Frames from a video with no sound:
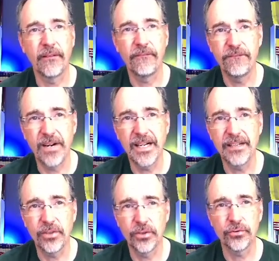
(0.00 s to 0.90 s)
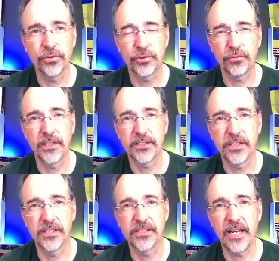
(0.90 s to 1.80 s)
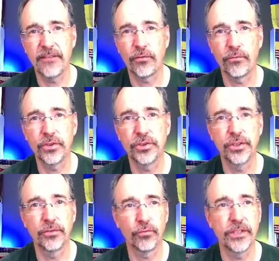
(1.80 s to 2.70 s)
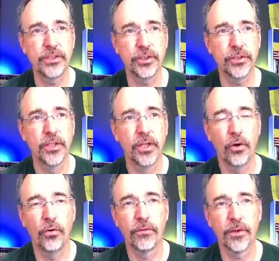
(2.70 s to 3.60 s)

500 strikes on Zaporizhia region over the